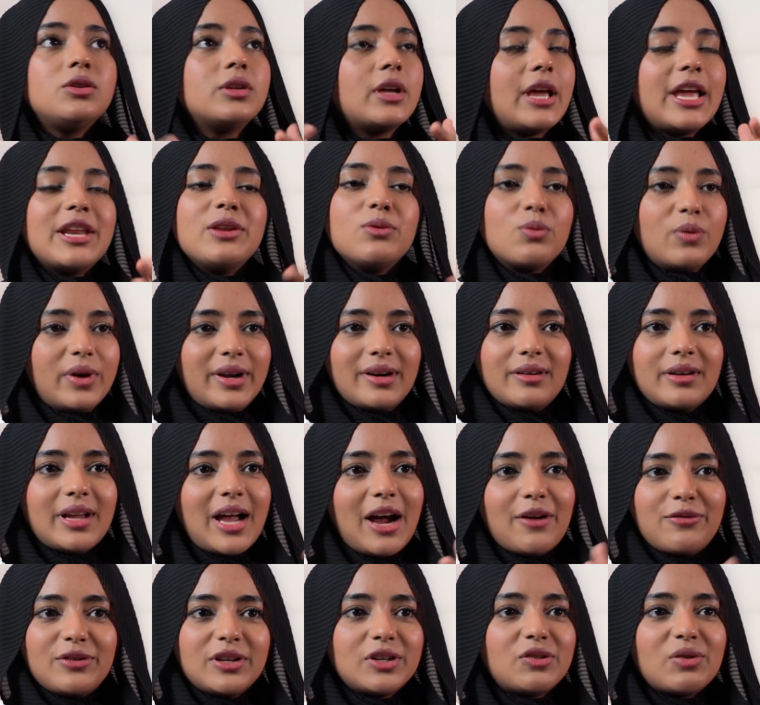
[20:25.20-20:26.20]
Anywhere
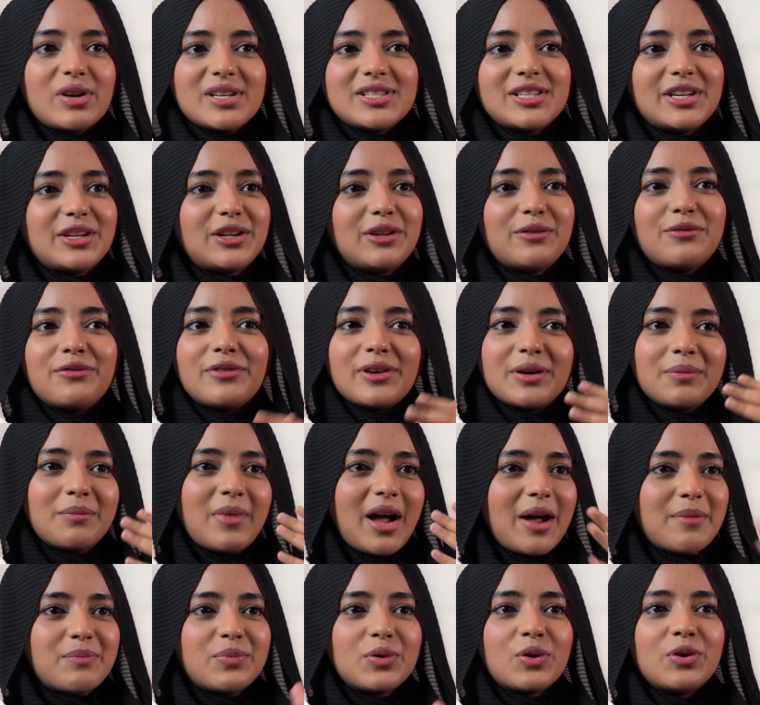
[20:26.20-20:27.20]
after graduating from
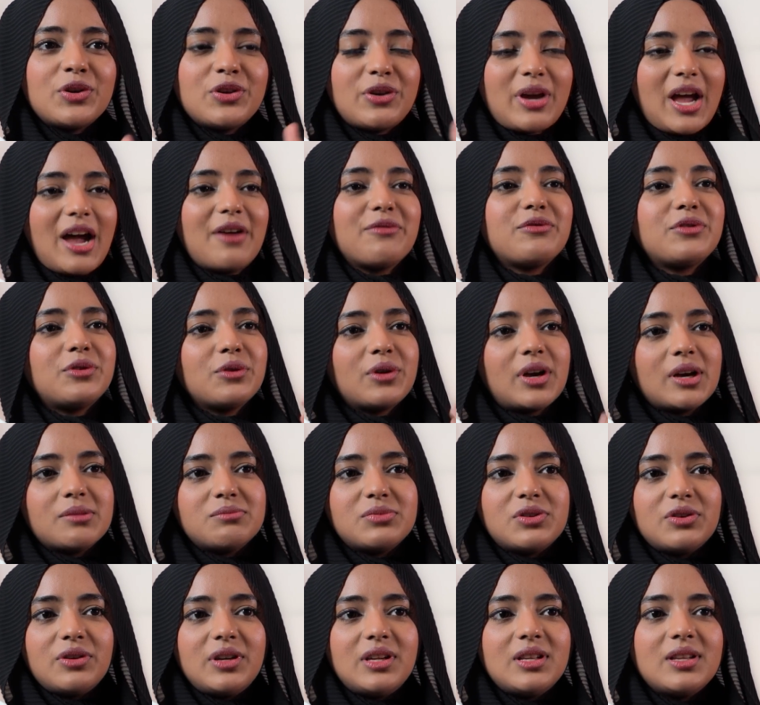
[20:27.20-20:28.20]
abroad, you have to come
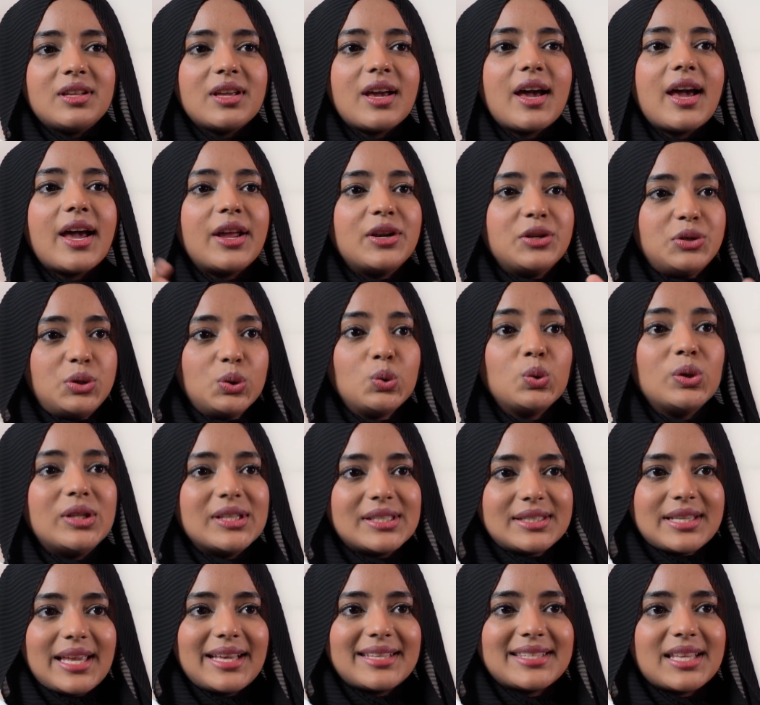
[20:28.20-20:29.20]
to India and do
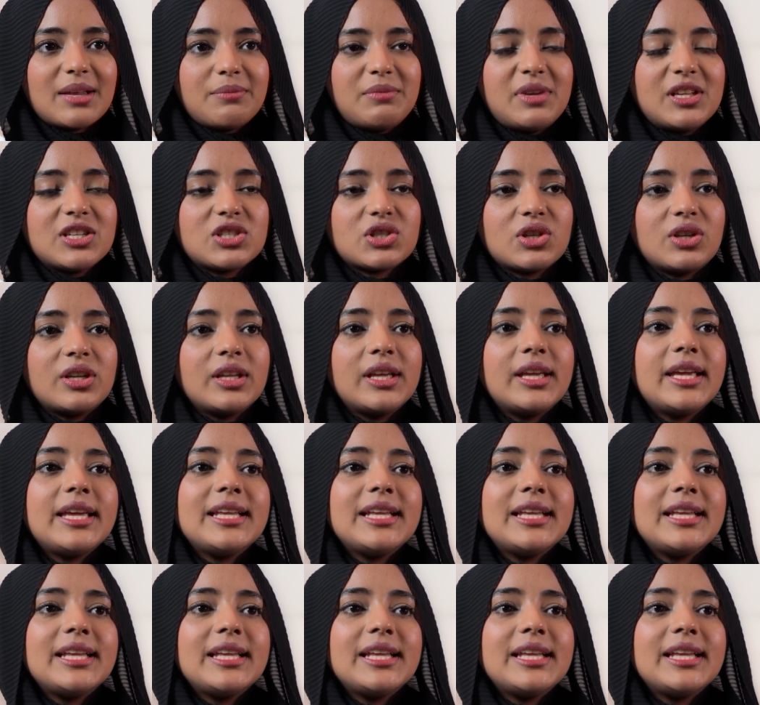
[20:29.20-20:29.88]
this examination.